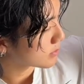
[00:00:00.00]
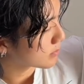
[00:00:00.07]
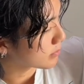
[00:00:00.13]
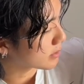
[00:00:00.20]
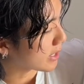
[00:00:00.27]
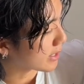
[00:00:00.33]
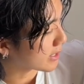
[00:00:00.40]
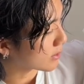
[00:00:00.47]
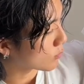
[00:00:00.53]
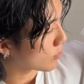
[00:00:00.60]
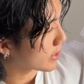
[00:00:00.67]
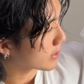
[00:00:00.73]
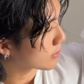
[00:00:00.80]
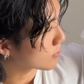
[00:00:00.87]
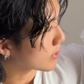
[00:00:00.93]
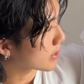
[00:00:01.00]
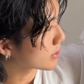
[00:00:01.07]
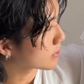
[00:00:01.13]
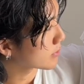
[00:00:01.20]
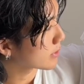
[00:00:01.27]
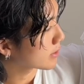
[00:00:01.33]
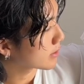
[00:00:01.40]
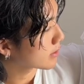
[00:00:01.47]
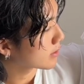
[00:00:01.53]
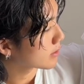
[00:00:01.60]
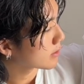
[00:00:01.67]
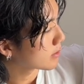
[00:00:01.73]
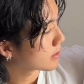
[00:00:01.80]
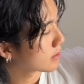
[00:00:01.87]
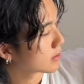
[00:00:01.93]
black and white rendering,
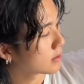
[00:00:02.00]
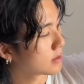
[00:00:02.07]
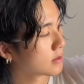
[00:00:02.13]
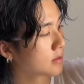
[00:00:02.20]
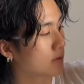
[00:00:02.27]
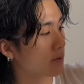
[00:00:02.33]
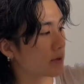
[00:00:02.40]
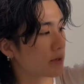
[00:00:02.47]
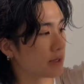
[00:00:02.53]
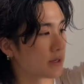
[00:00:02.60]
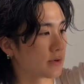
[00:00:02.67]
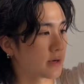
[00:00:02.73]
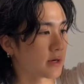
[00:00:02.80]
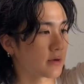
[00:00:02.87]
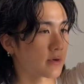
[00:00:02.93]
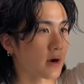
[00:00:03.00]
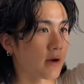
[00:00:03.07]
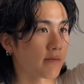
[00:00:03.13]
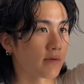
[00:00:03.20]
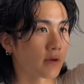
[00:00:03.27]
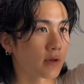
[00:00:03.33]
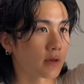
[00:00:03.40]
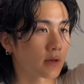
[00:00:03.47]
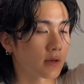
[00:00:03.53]
really great graphic.